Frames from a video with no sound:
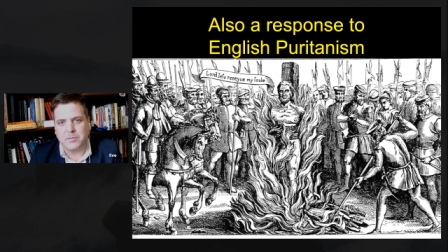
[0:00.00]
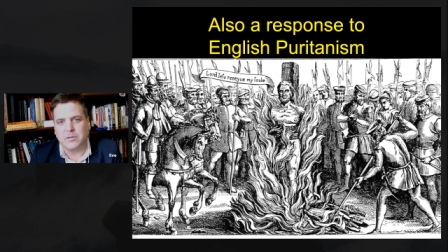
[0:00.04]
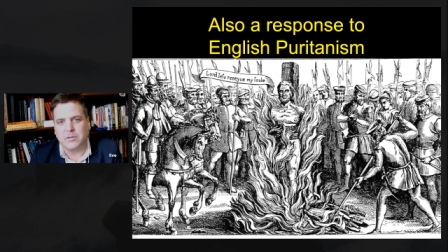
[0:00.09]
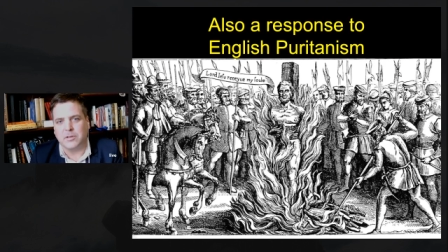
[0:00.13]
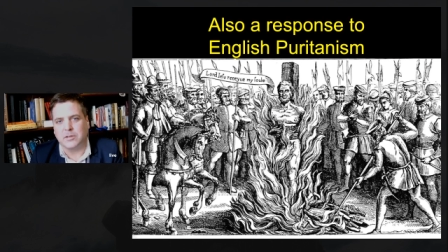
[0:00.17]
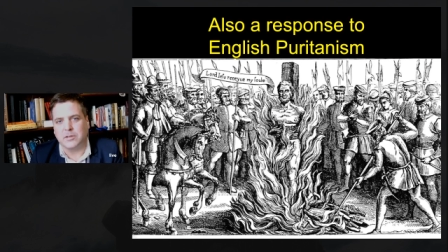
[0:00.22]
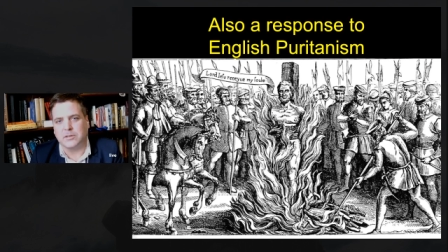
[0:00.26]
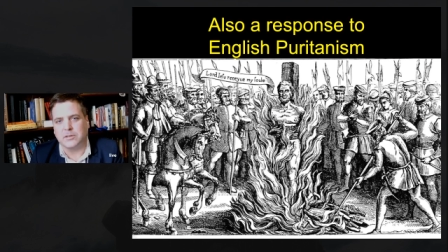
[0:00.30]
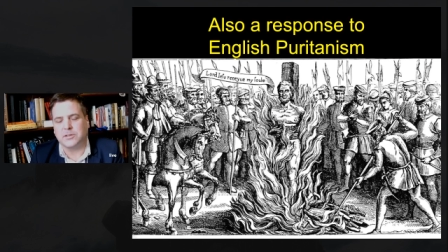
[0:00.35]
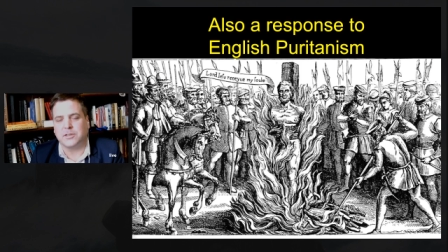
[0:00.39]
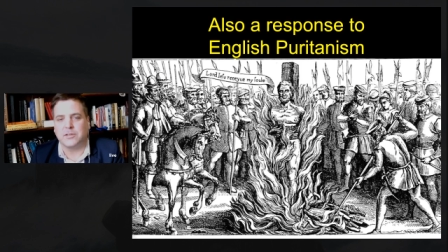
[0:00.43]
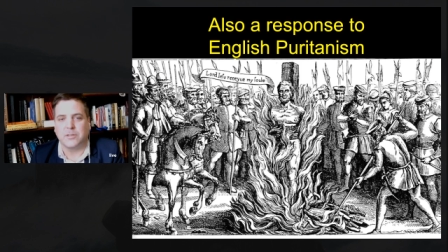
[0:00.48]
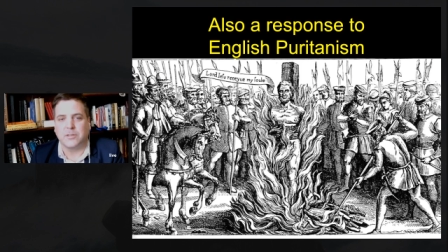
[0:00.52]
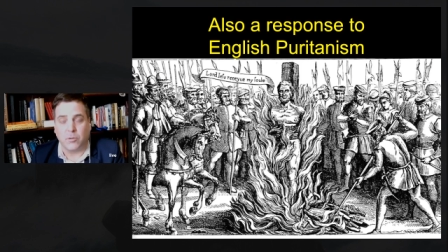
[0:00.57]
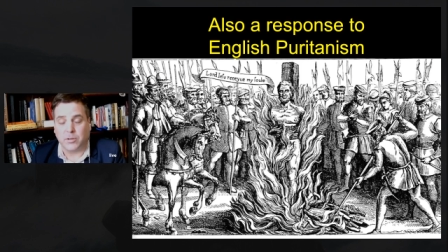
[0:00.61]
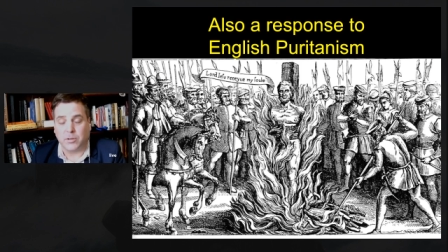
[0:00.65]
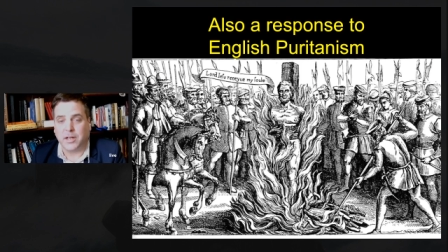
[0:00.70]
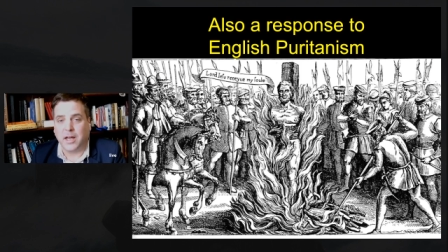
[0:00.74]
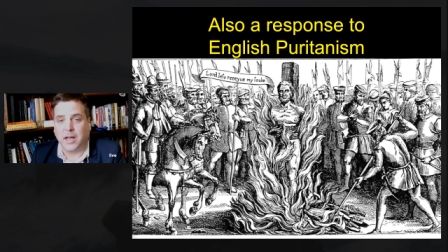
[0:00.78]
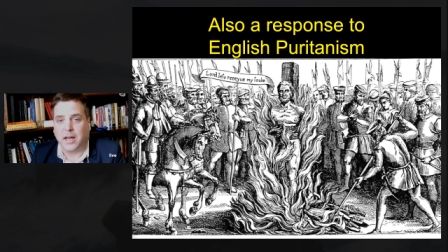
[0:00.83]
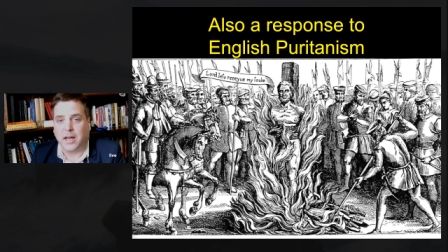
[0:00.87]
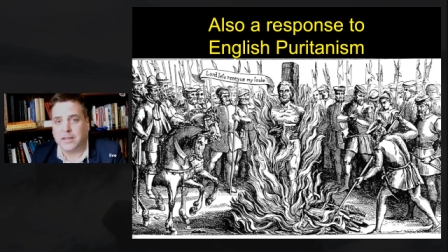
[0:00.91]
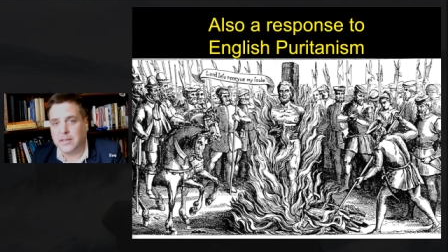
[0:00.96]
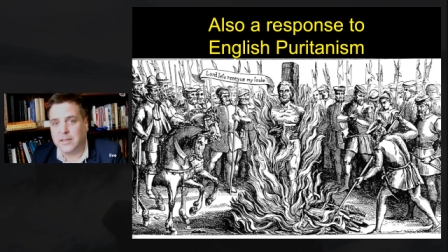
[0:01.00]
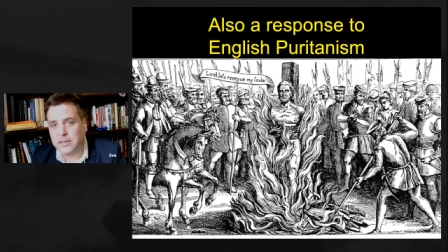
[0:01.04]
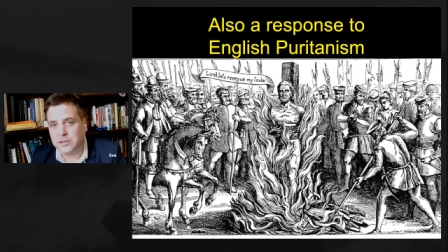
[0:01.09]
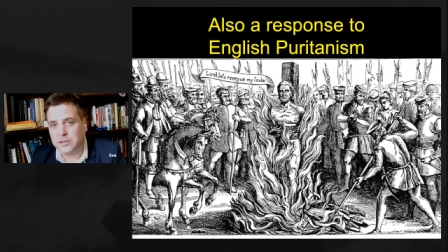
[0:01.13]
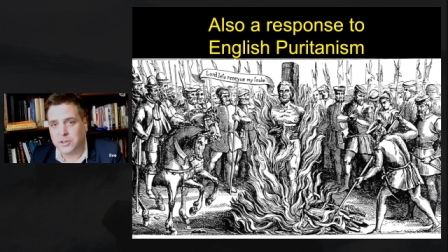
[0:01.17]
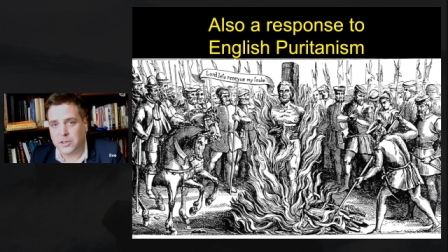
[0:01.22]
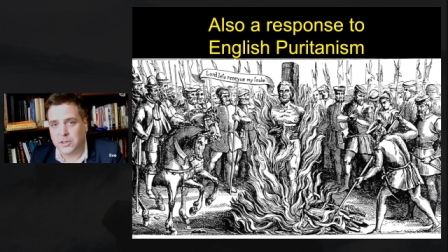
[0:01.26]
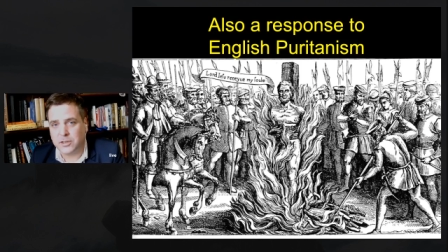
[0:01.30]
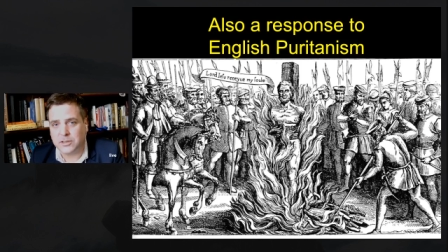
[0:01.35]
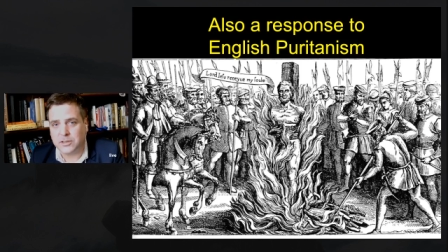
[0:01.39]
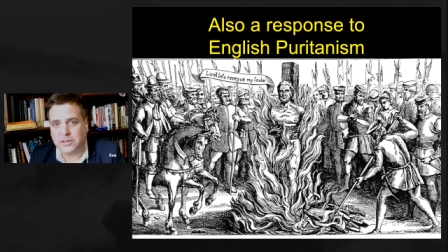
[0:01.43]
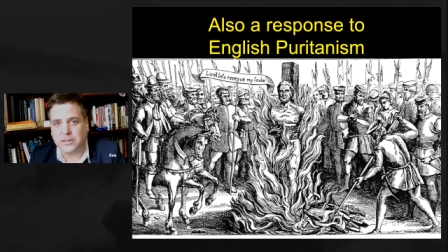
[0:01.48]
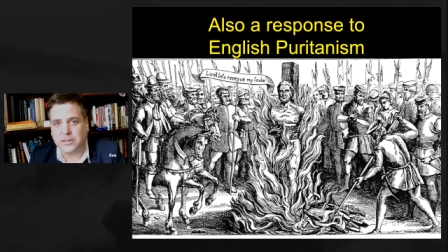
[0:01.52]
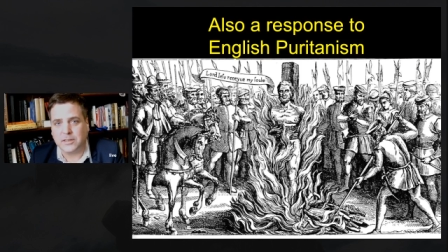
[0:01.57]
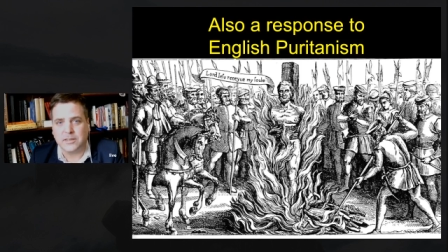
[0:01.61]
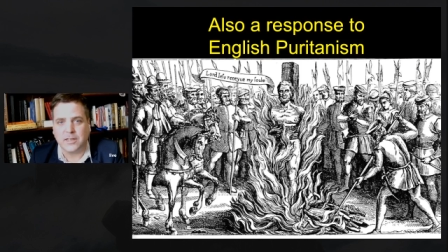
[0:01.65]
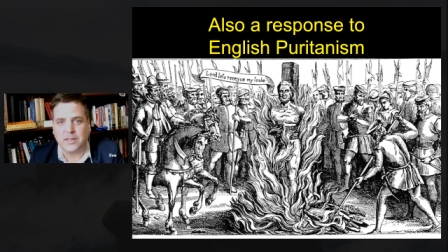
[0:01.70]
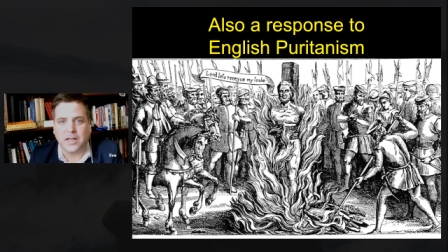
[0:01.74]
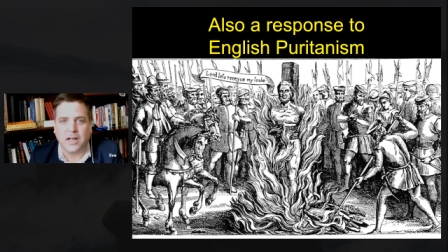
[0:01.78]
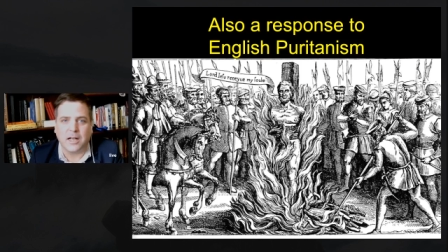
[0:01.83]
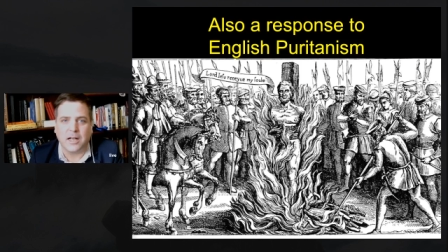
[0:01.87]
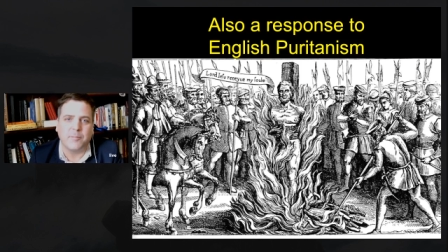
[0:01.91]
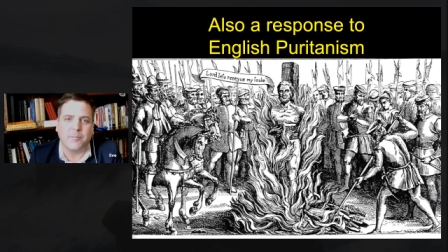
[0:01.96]
Christian or Catholic Church at the
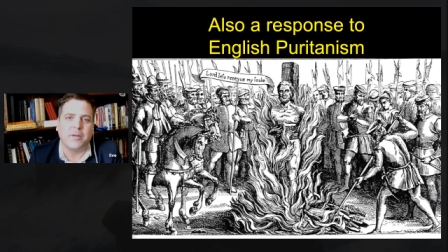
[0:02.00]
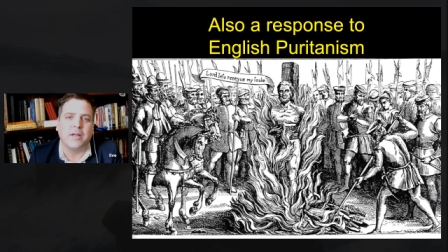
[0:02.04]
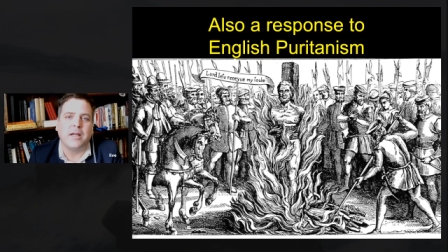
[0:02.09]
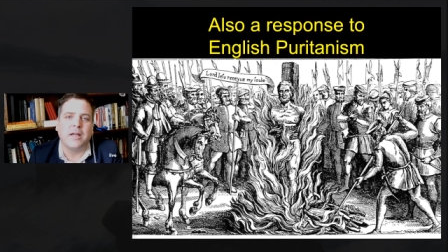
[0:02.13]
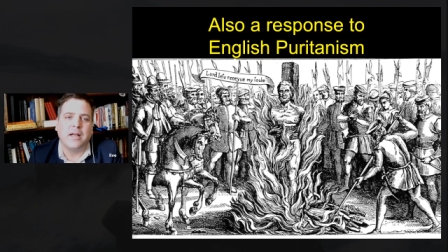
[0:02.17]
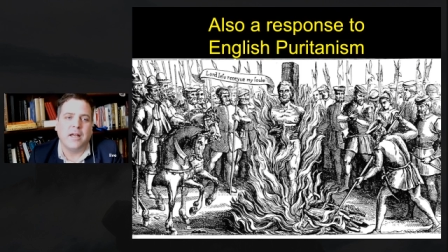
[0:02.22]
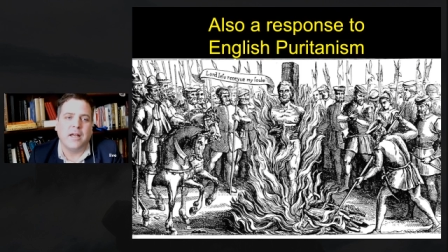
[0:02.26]
time.